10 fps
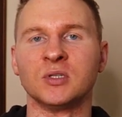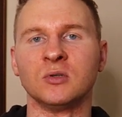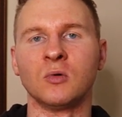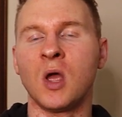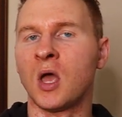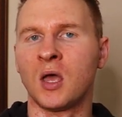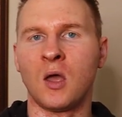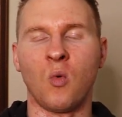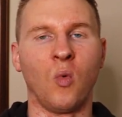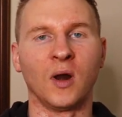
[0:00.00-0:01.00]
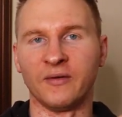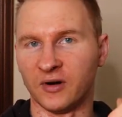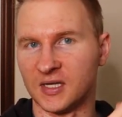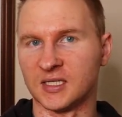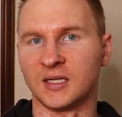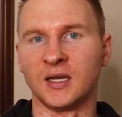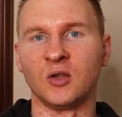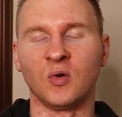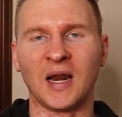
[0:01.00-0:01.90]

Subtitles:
to do whatever it is that they do.